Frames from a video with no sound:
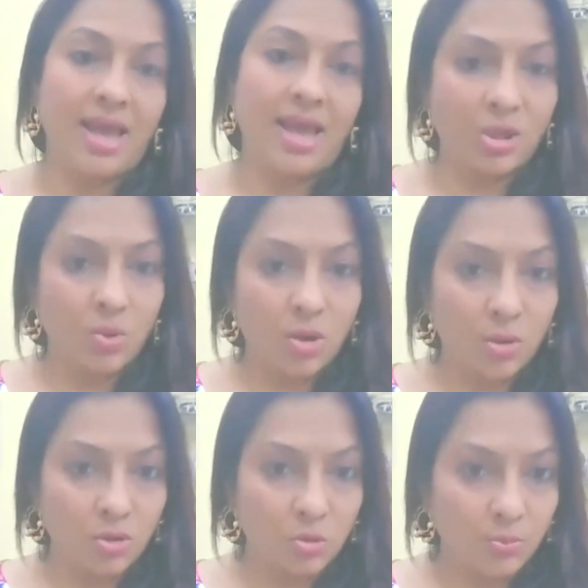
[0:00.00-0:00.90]
And you are
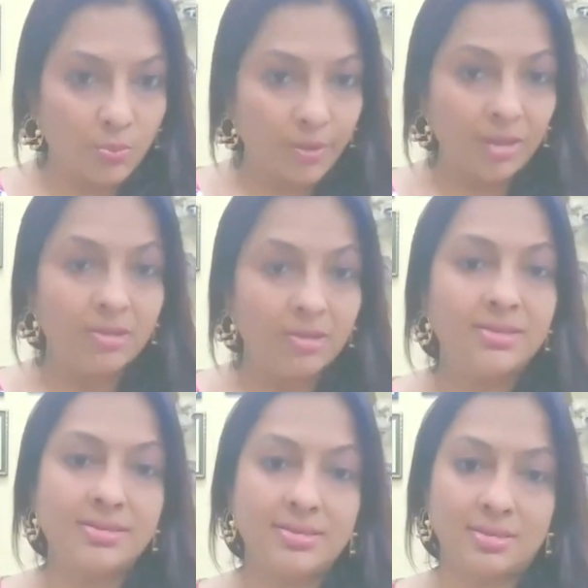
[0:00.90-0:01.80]
going to pick
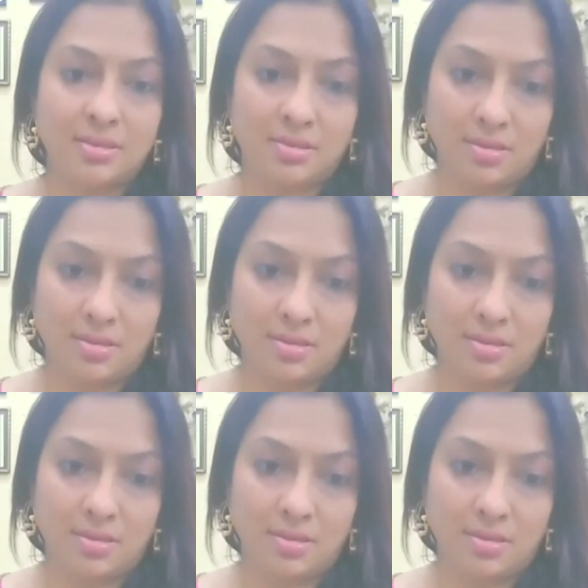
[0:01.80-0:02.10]
this